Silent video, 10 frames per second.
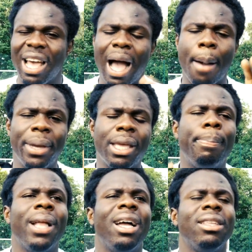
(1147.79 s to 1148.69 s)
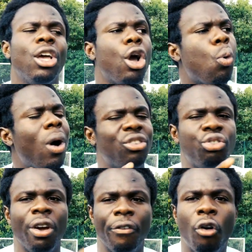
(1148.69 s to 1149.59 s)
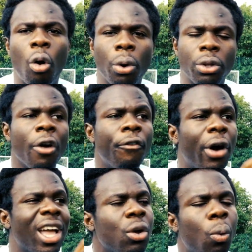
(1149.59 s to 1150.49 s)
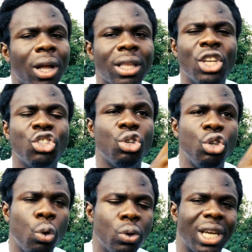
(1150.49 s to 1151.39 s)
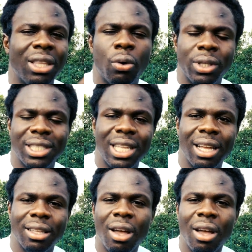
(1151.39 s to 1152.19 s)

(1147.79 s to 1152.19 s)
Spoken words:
I made a plan quite straightforward for anyone to use and understand.